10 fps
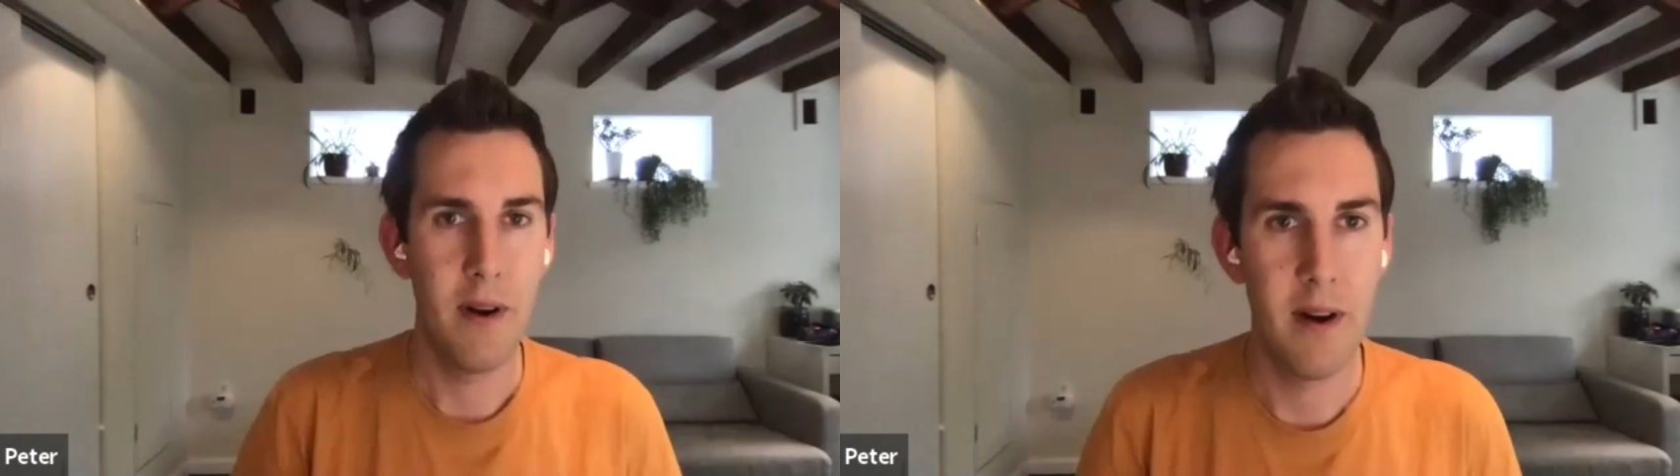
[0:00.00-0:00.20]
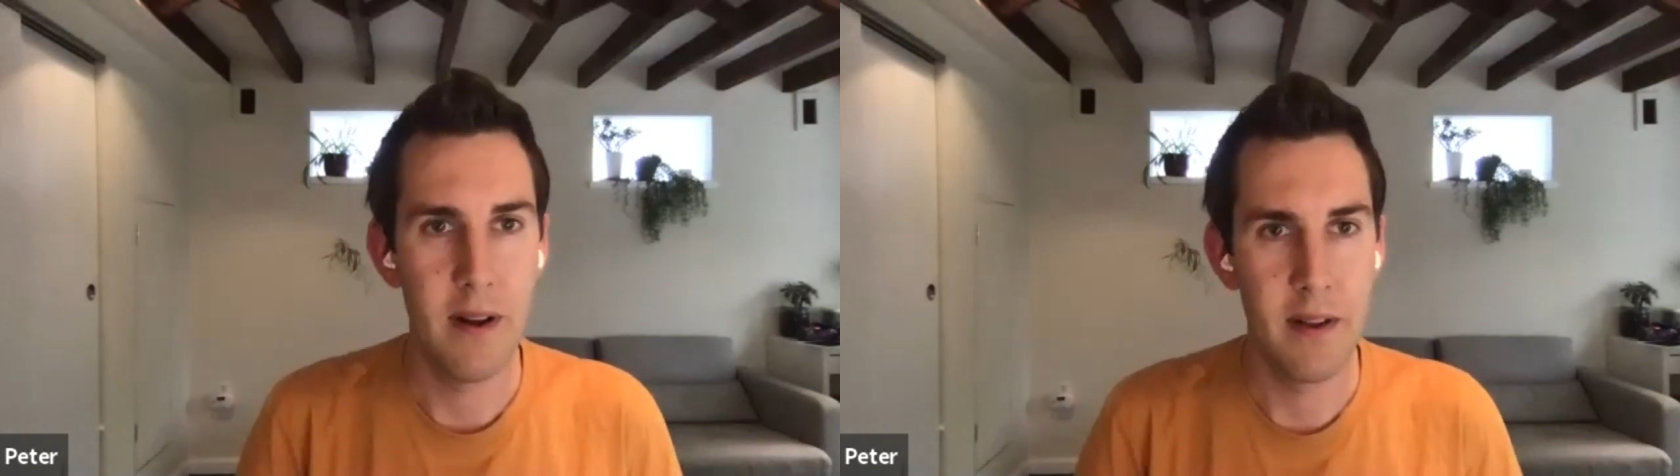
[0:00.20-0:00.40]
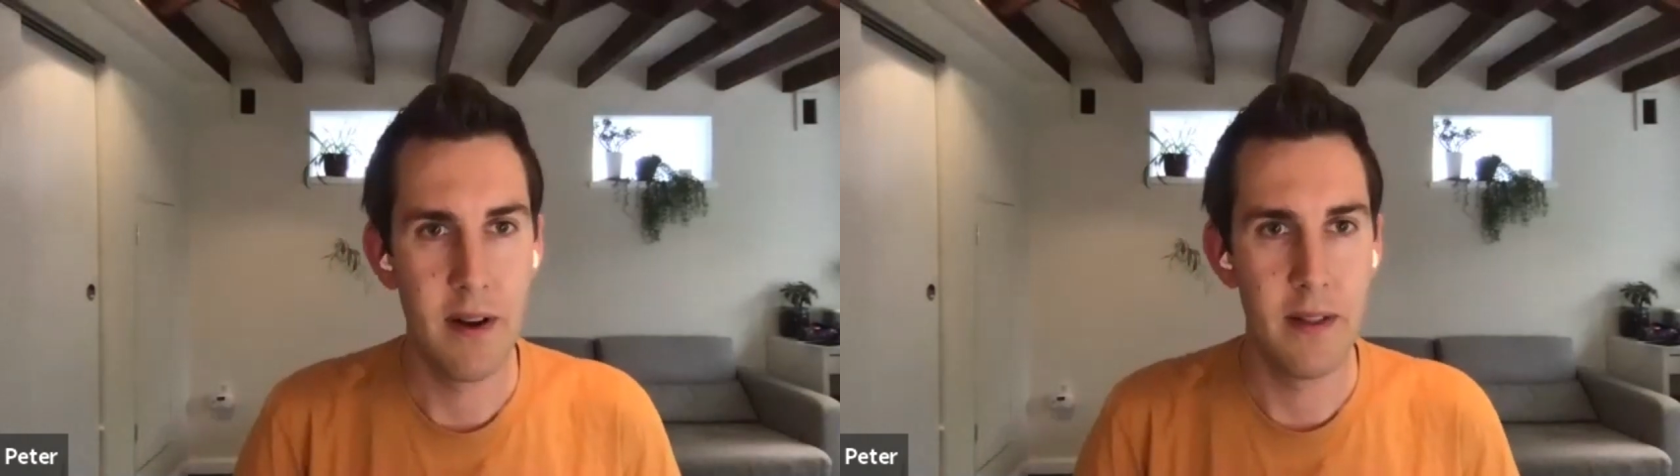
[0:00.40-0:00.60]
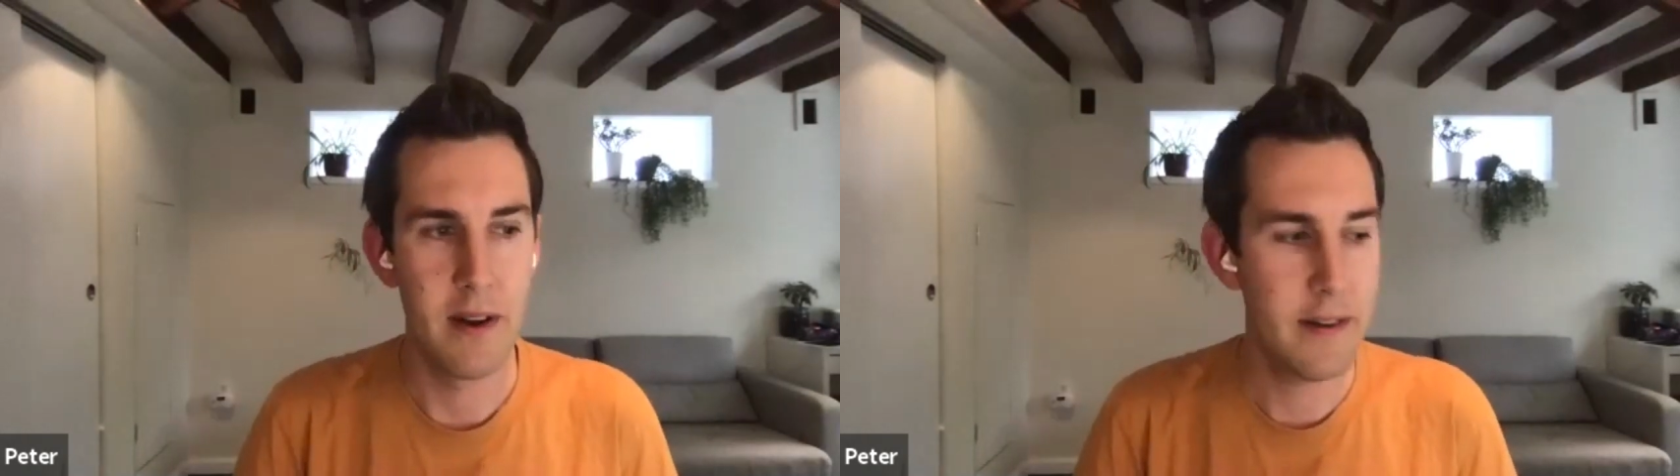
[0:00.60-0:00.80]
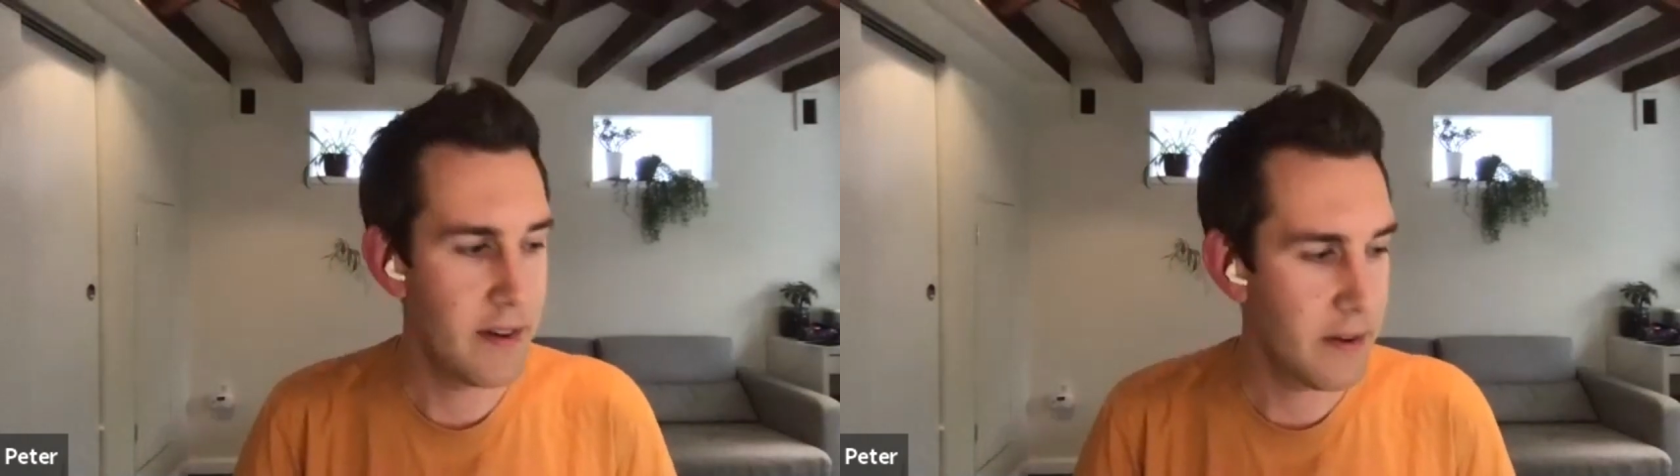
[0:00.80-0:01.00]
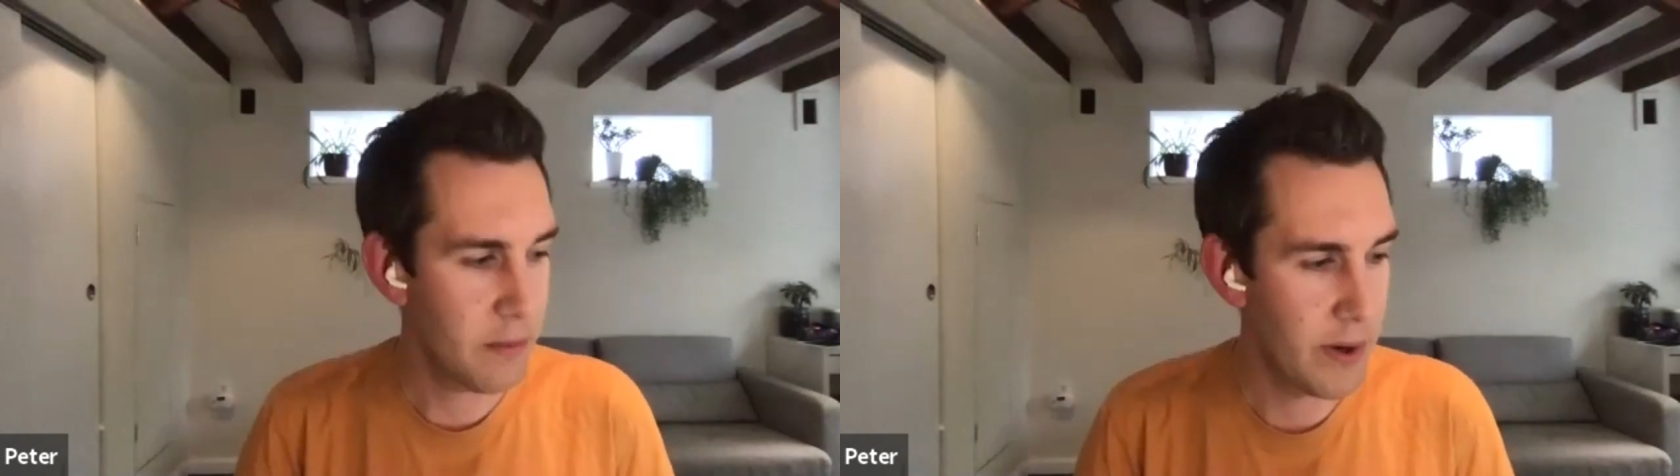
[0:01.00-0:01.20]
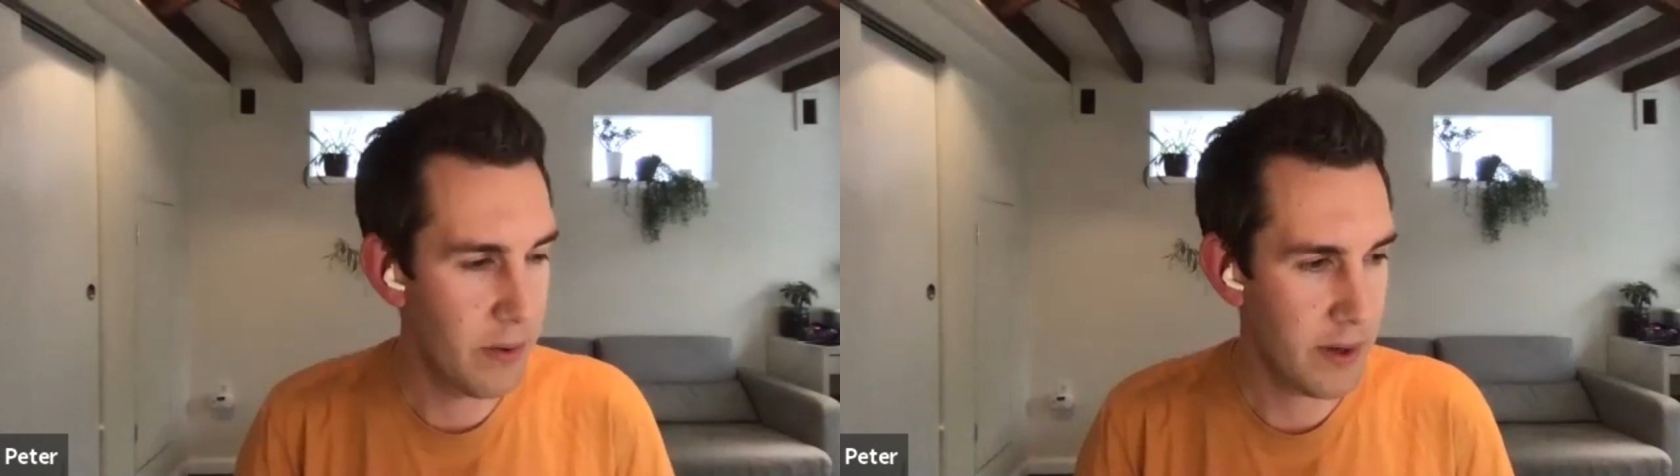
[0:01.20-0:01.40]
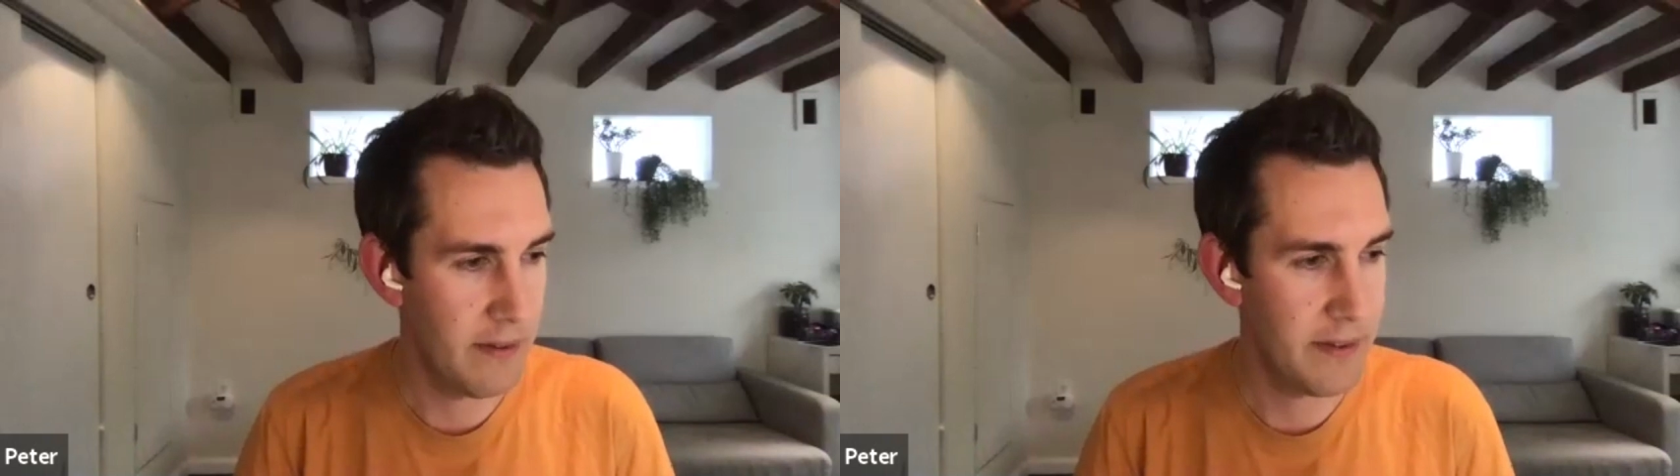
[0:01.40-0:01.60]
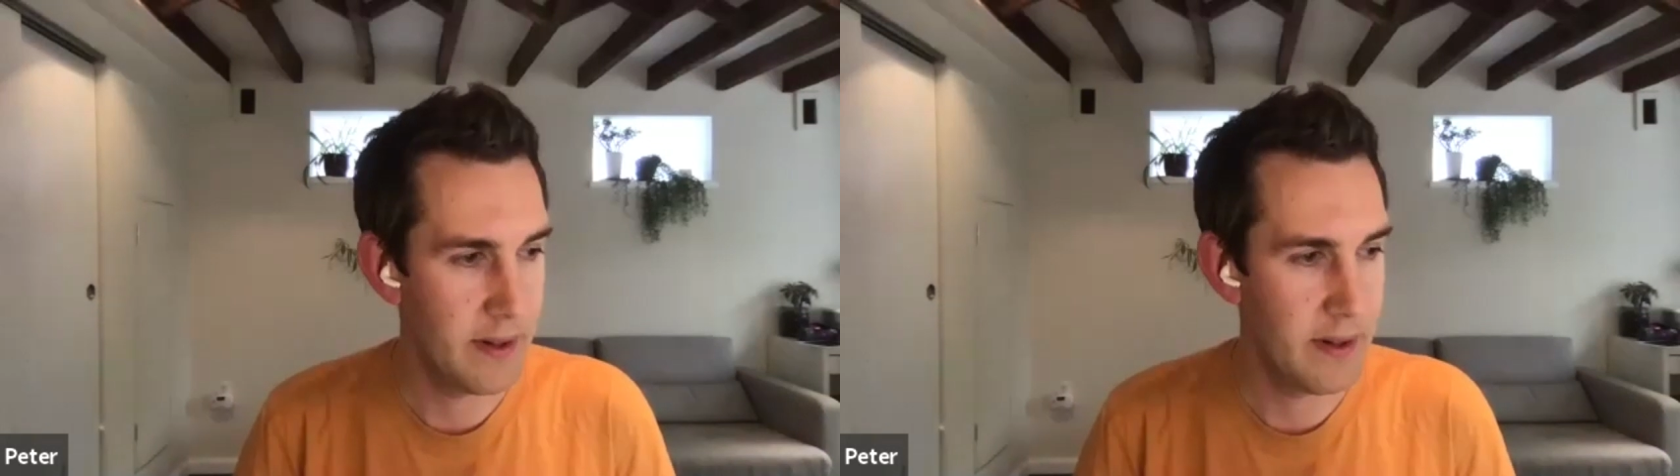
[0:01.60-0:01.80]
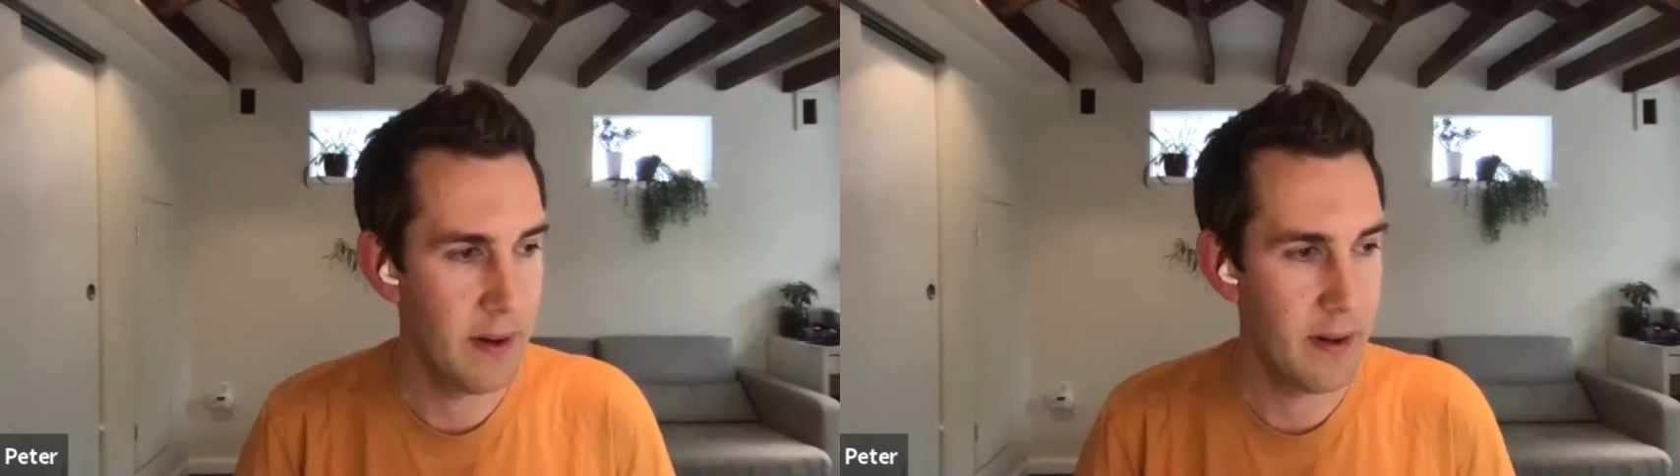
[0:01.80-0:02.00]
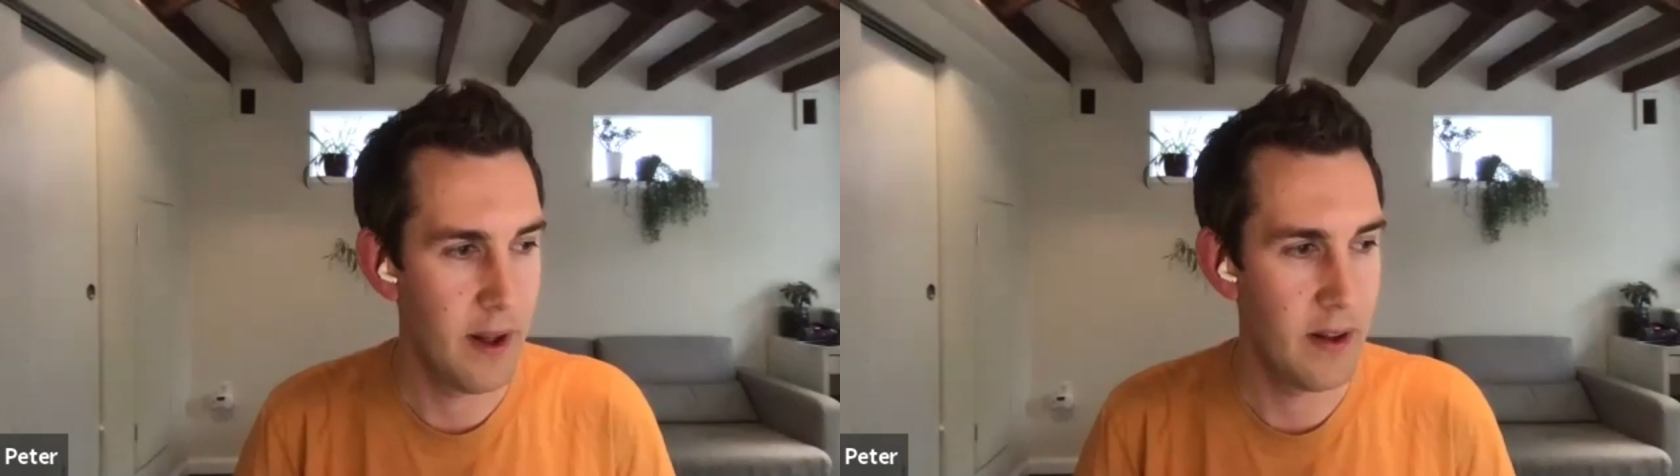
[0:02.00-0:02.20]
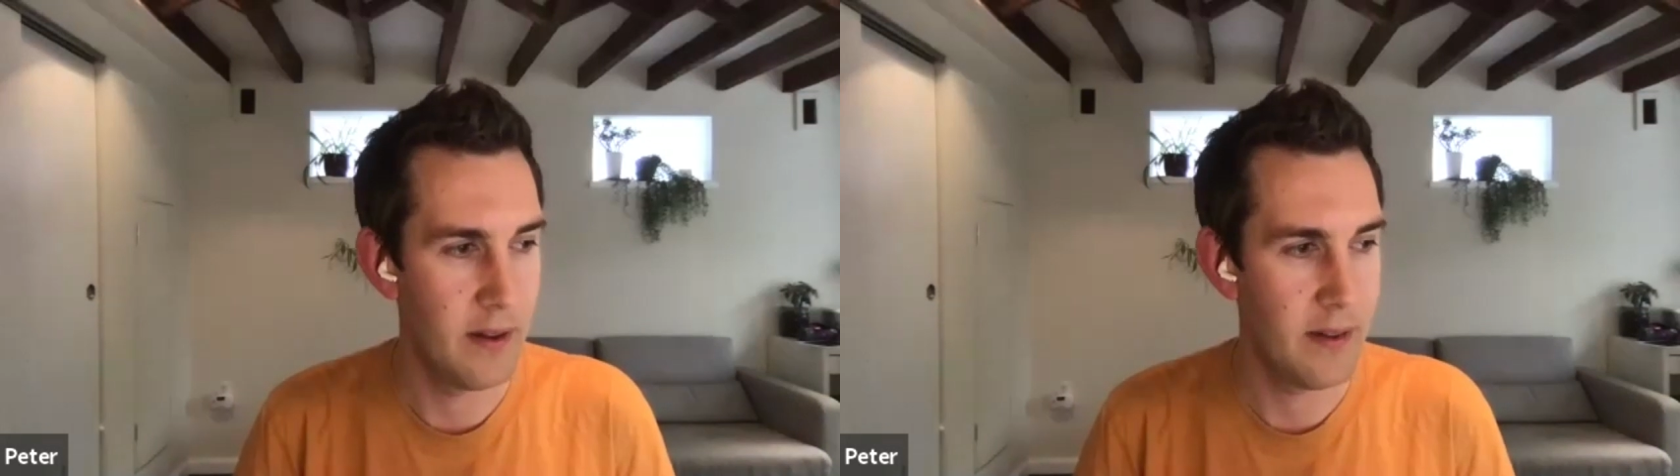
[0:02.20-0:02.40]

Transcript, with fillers: all, all the listeners will know what kind of uh,